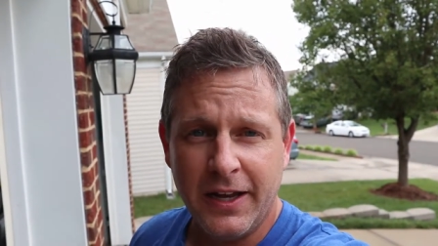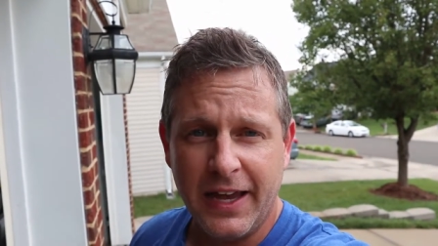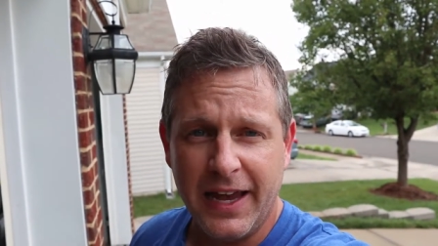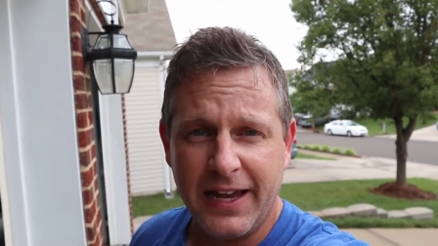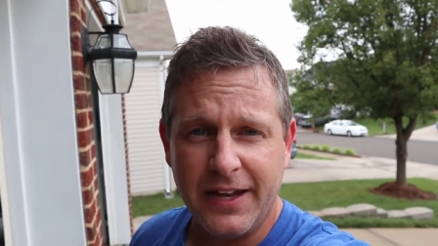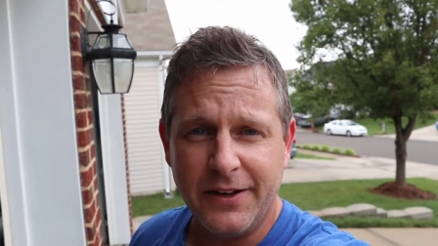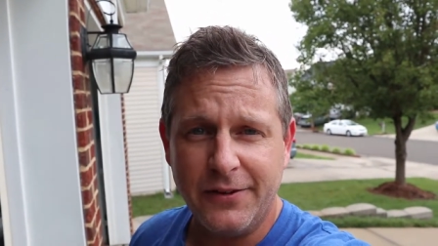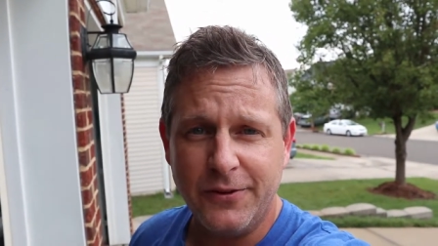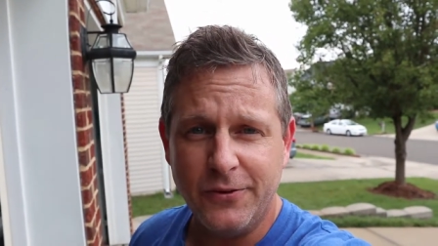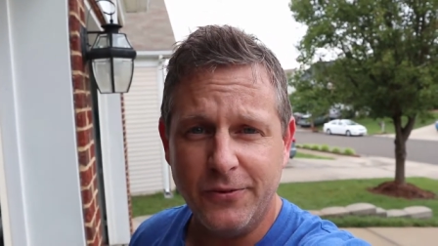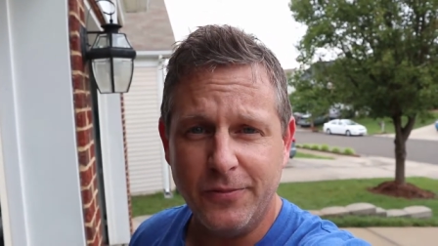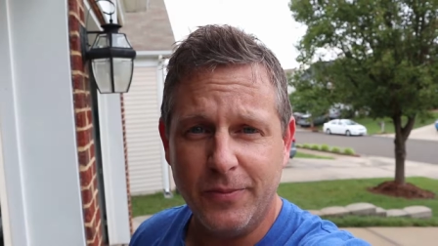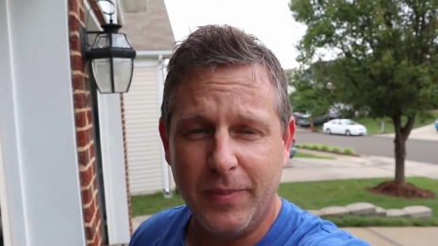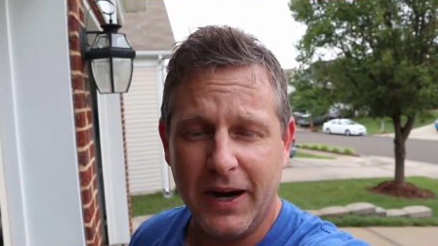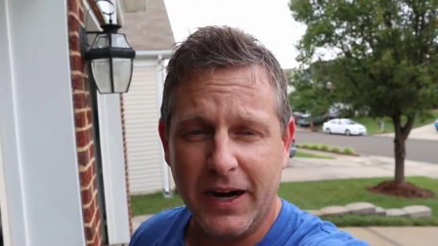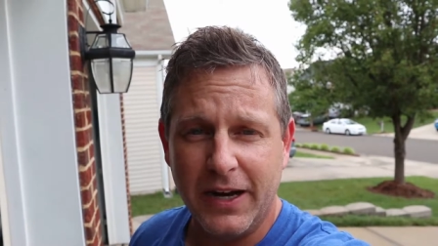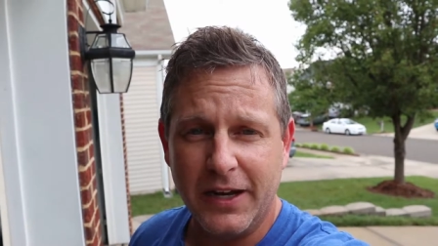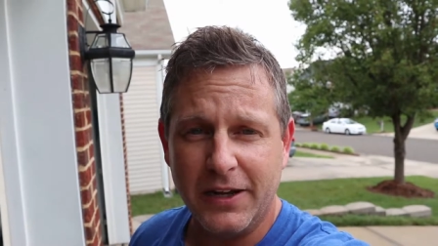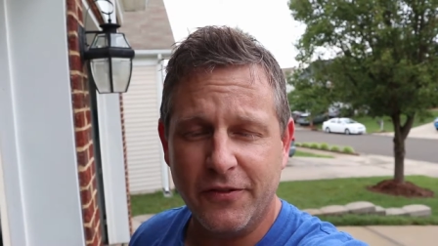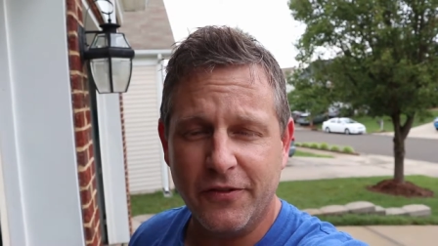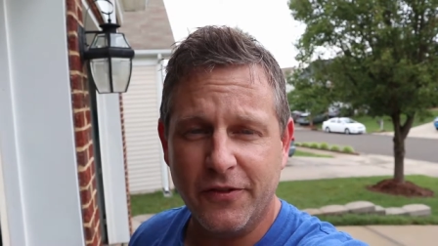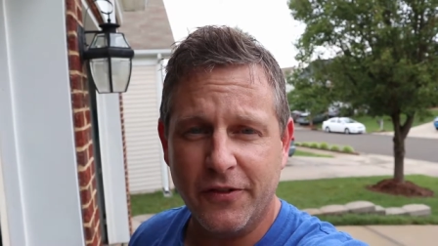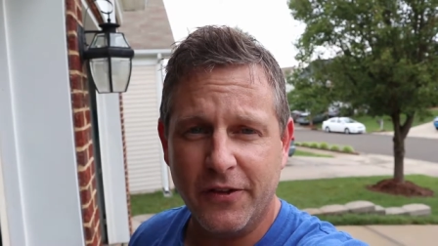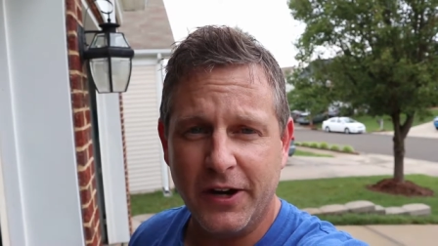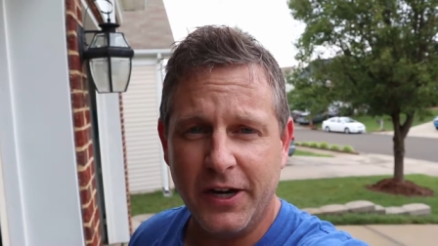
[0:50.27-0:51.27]
a new
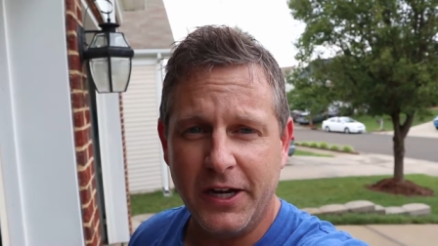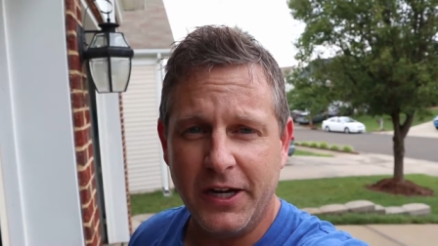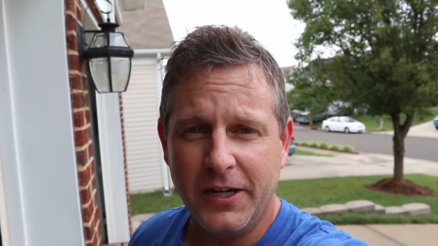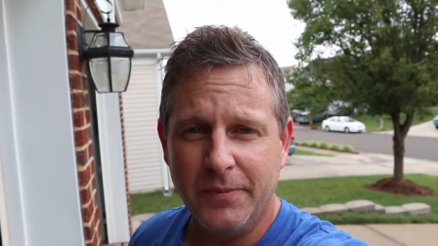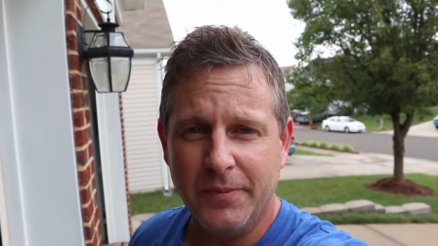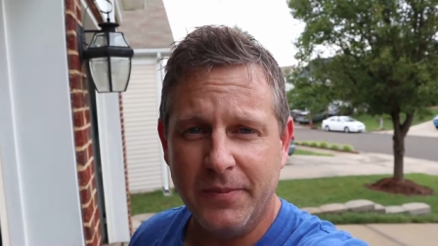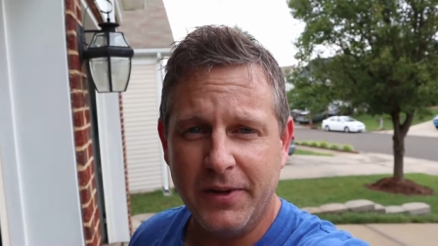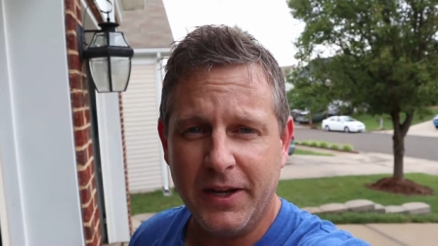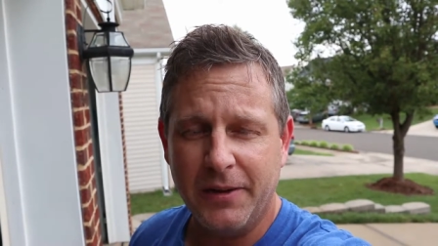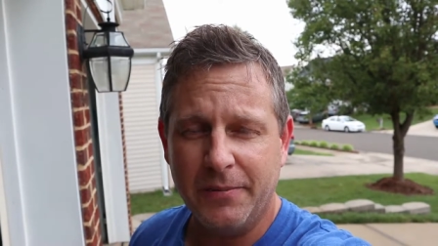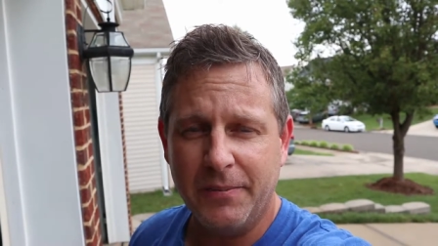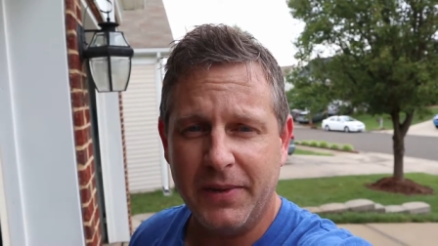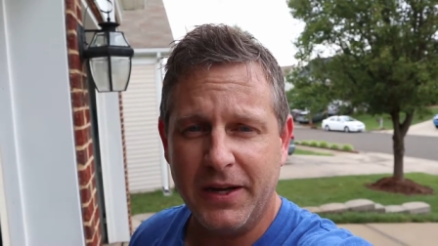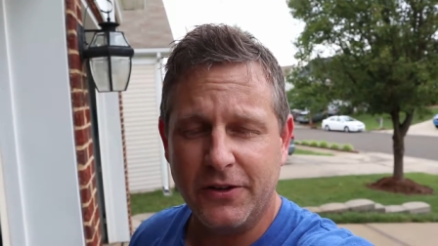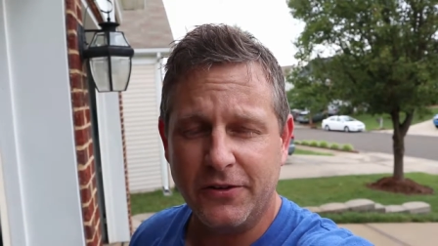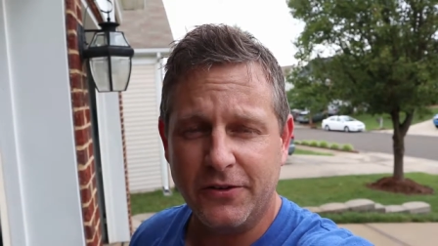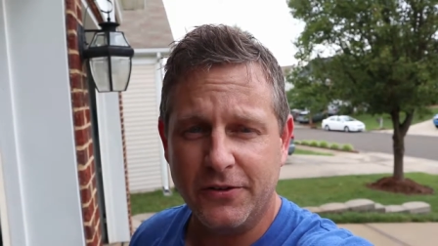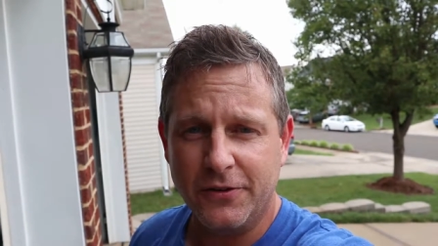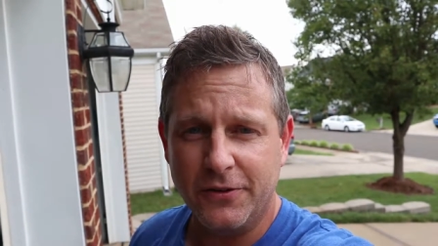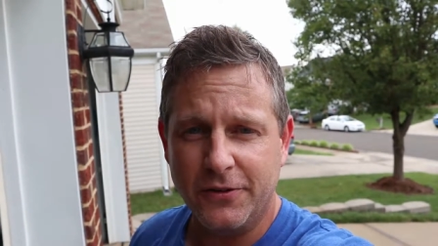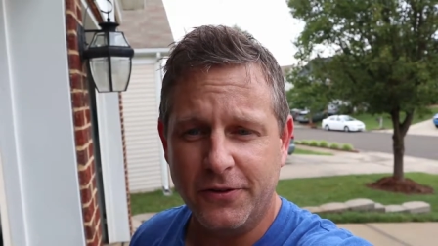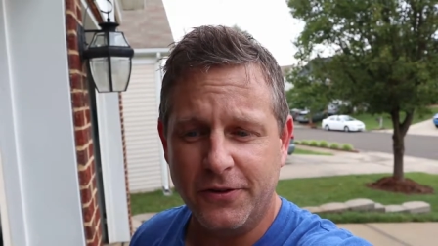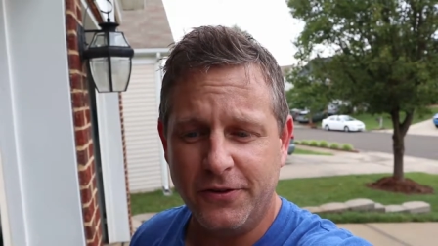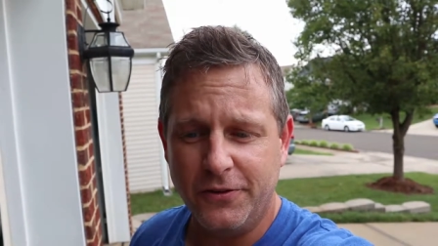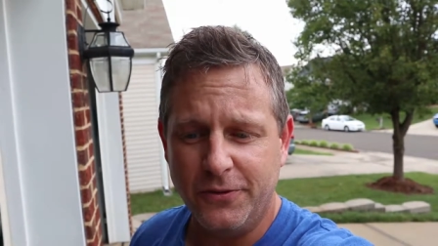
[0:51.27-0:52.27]
bike frame and make
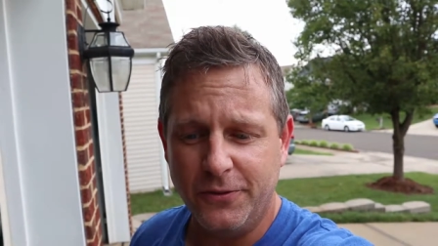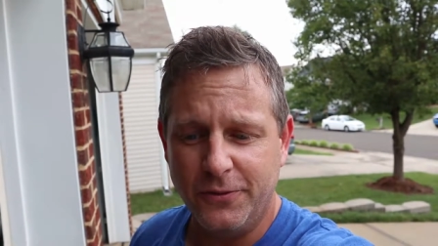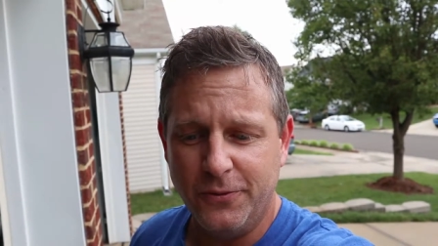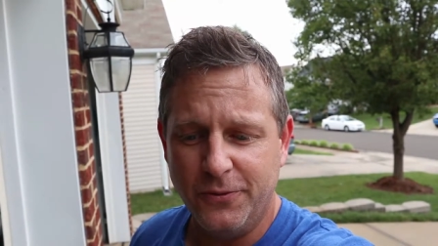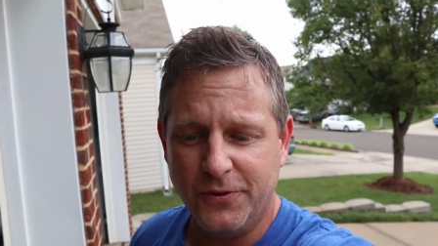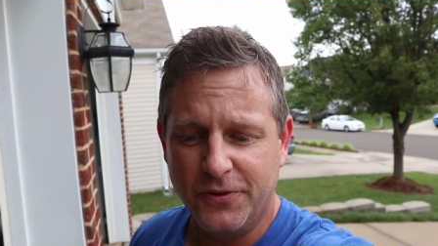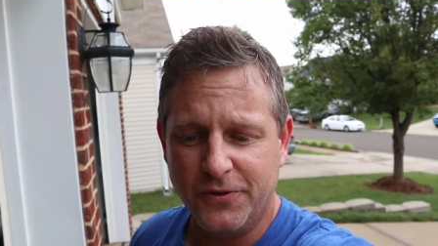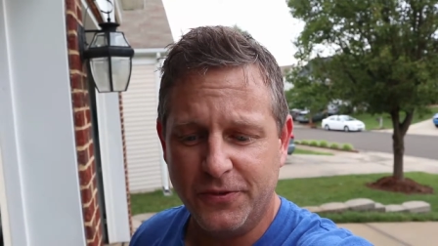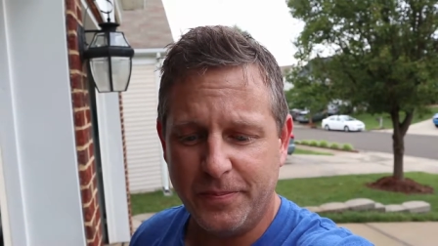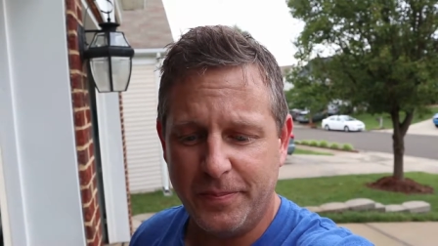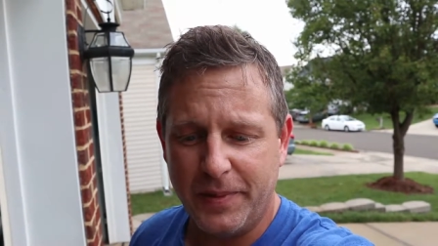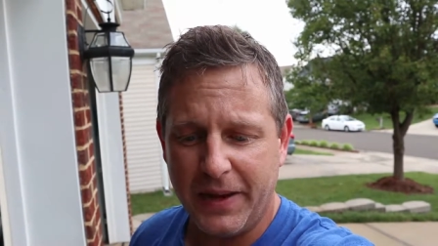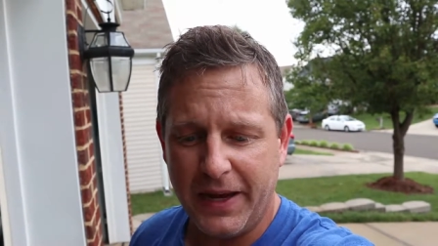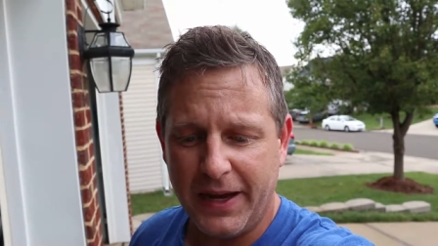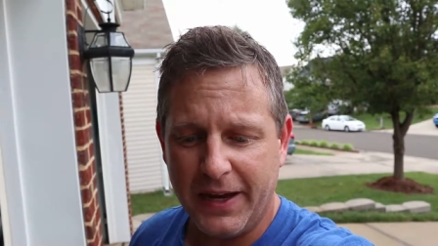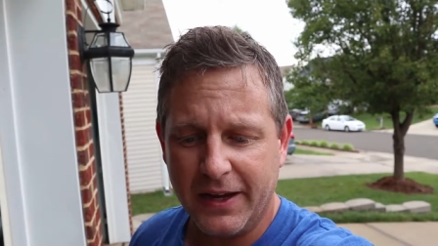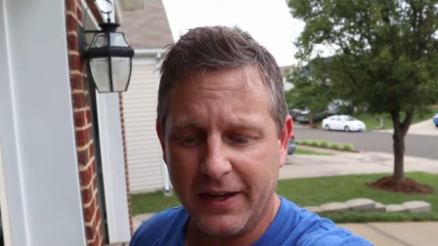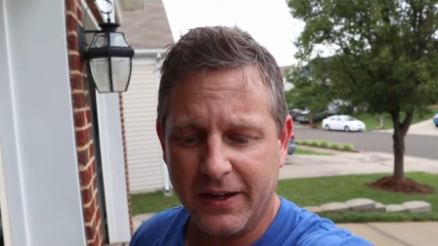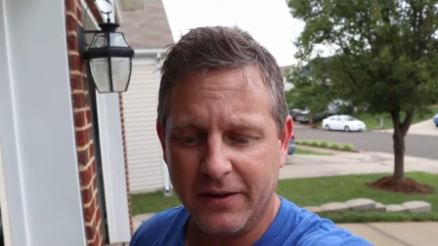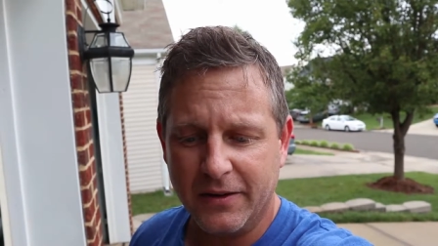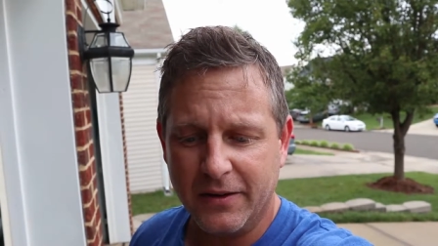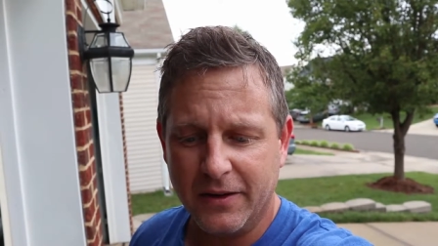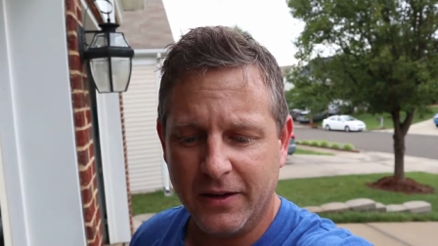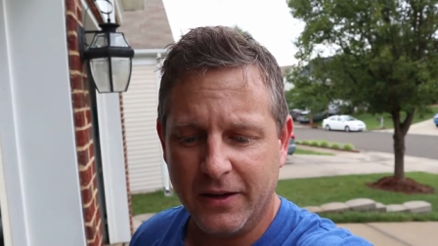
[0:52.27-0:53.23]
sure you spec,